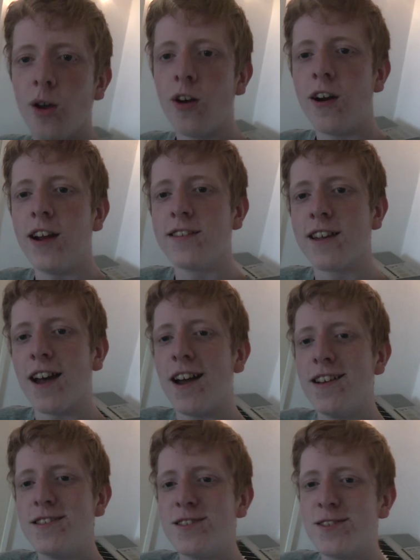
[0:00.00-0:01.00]
Alright
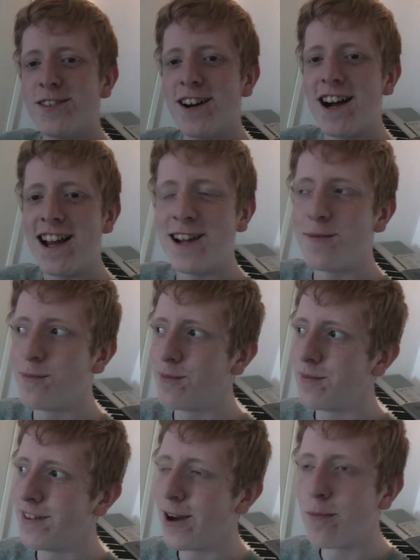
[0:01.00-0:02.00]
guys, so I
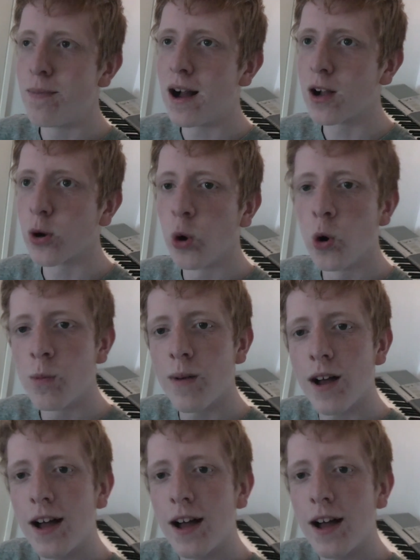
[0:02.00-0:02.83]
am now back home.